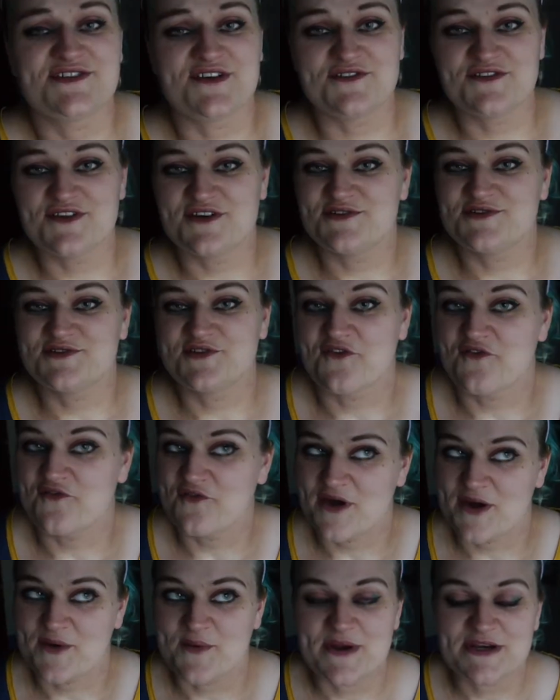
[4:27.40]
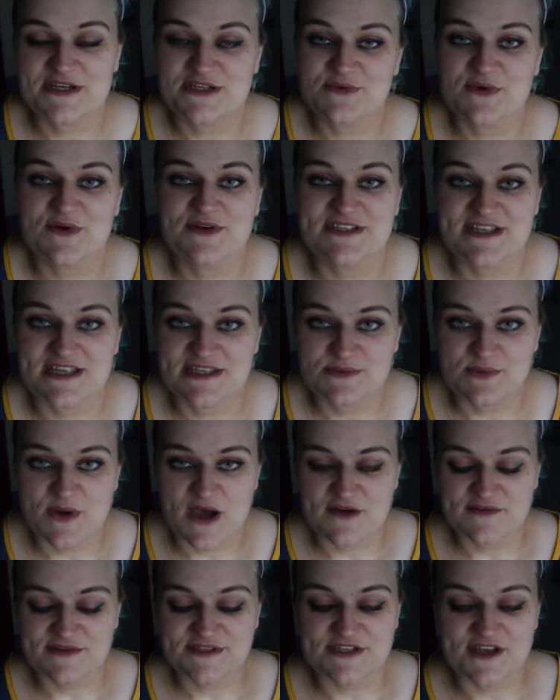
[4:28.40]
so those sort of like went towards it as
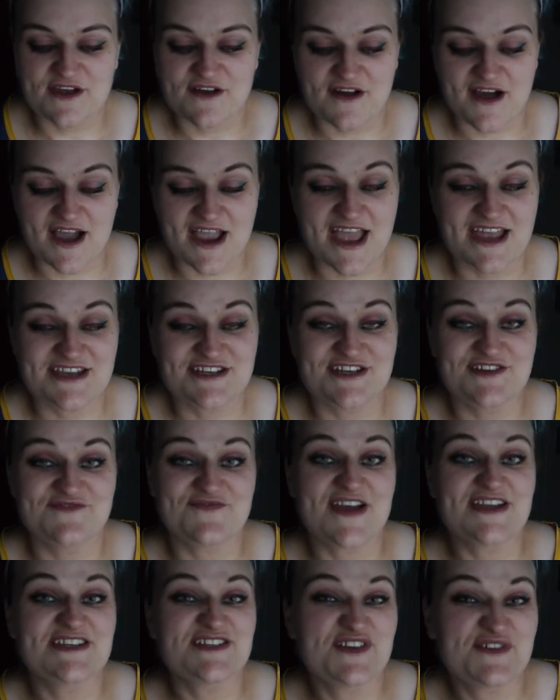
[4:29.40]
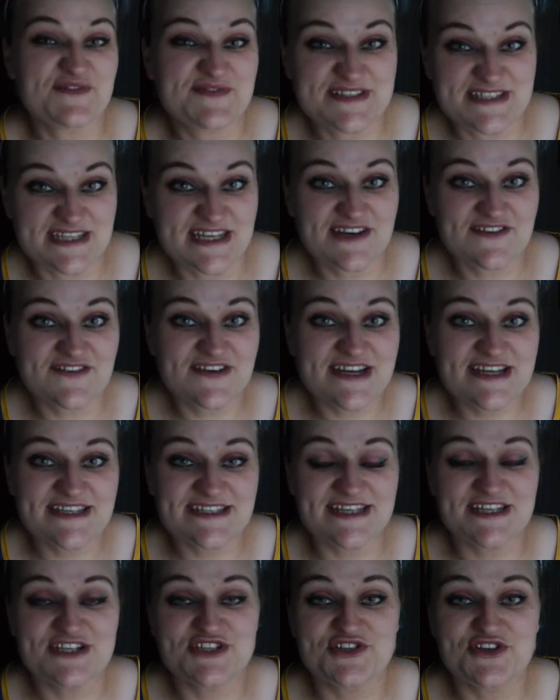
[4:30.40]
well. So I actually read a lot of
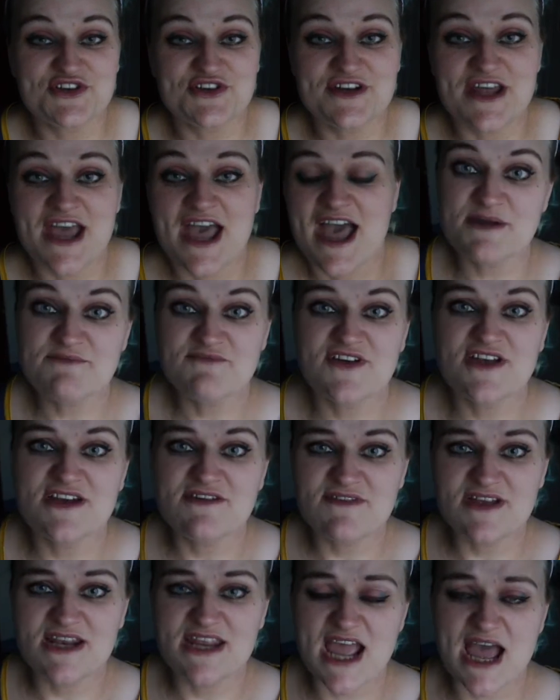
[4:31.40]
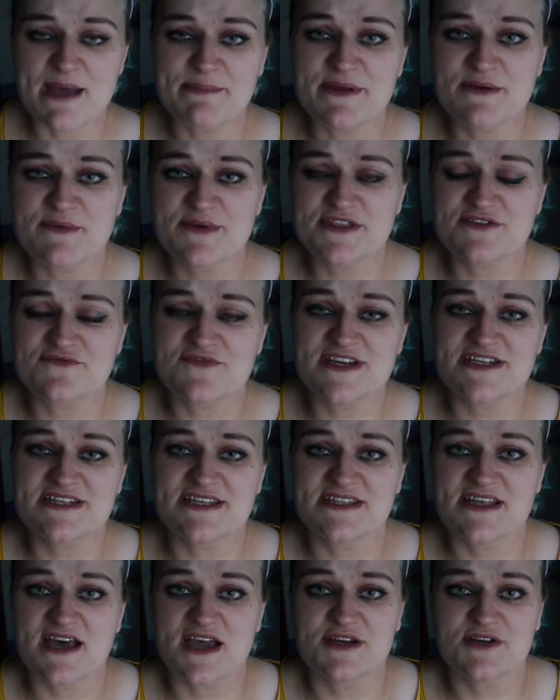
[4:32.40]
series in June. I'm really happy with the
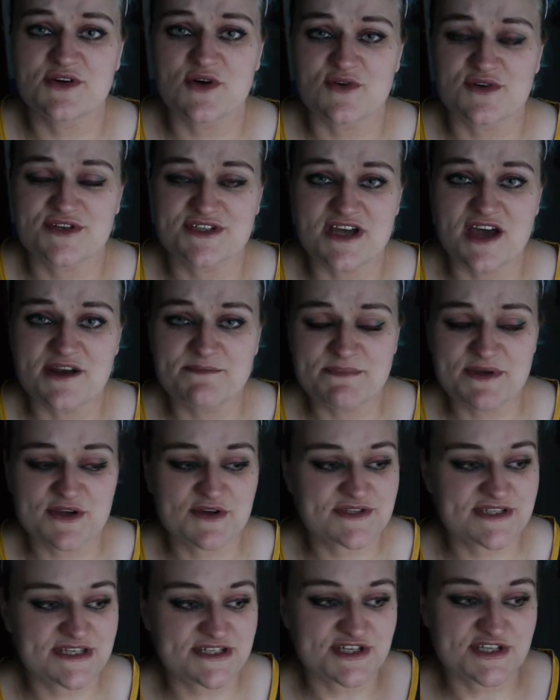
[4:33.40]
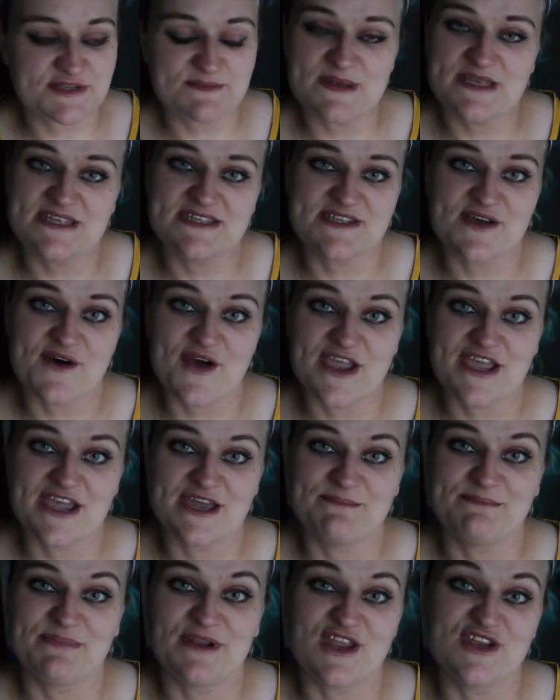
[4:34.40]
reading that I've got done, because it just means that I
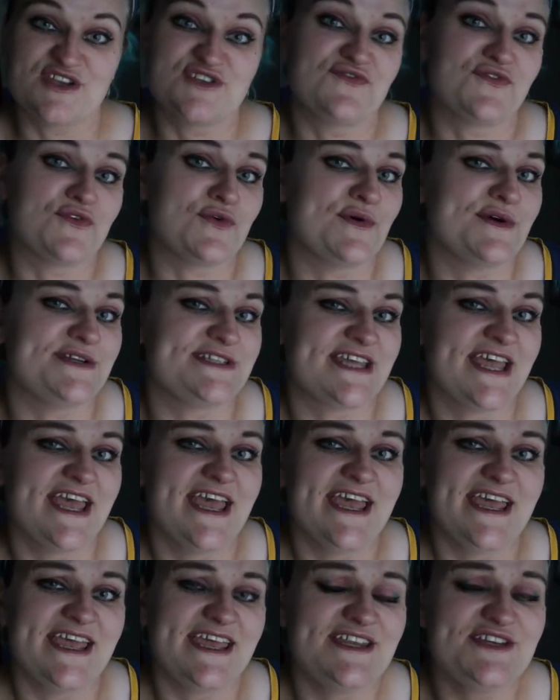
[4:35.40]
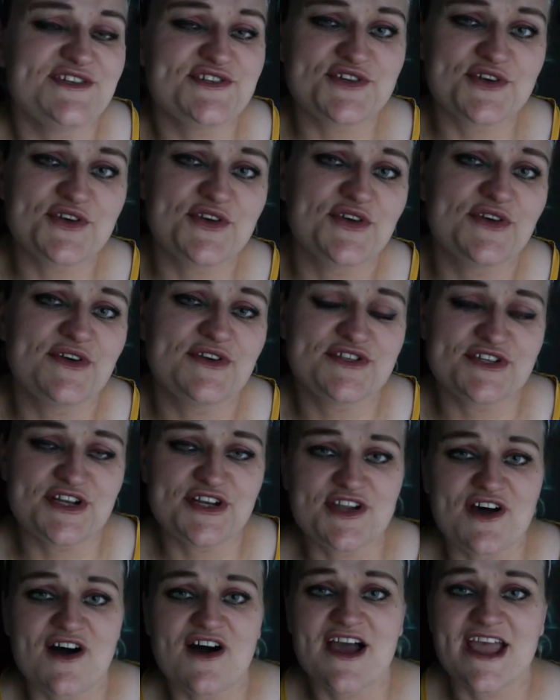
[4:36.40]
can plunge forward into
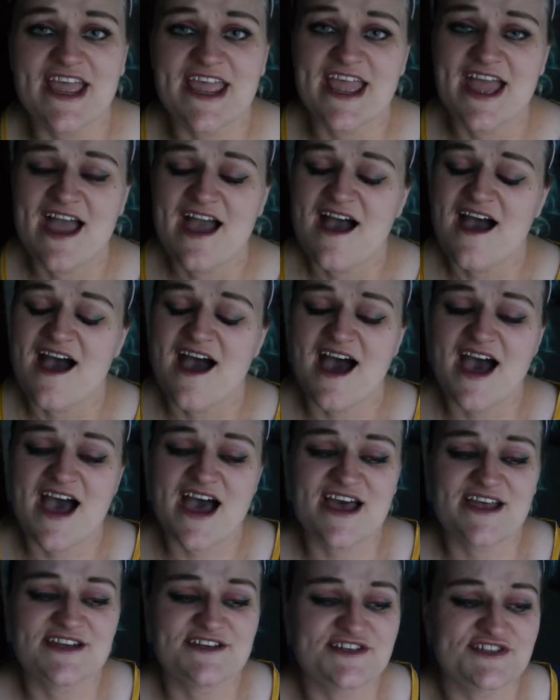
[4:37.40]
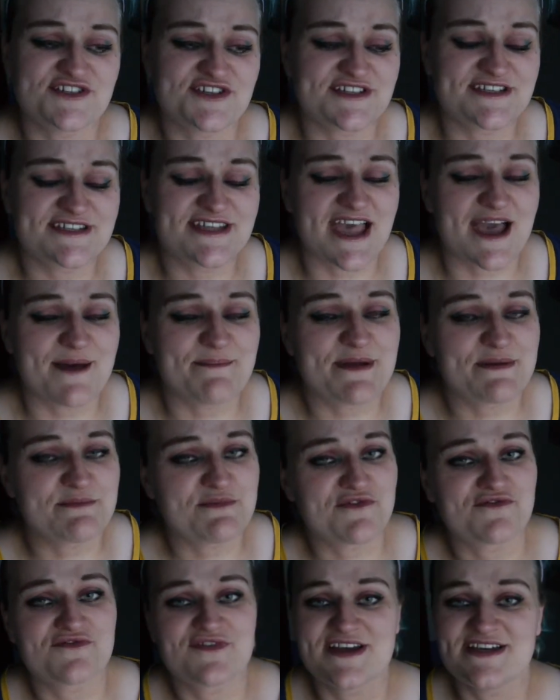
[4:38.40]
July and just get a bit
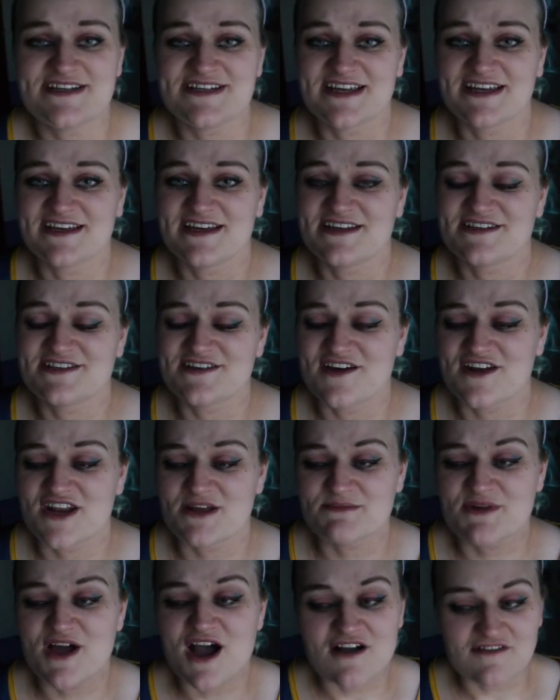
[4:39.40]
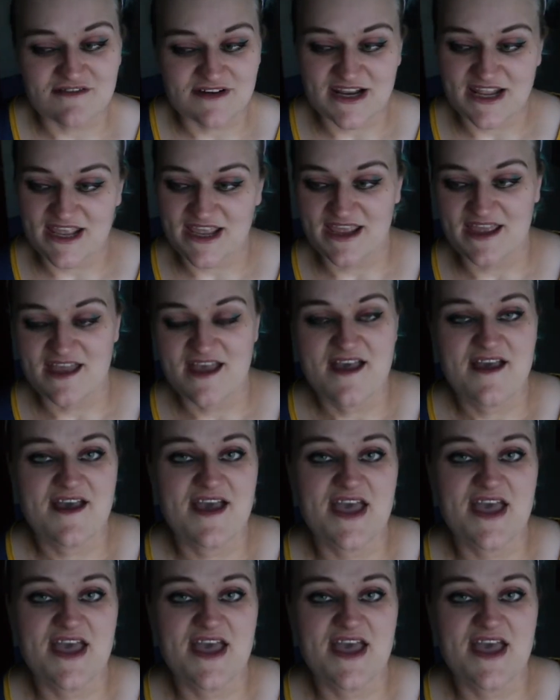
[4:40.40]
more reading done. I'm currently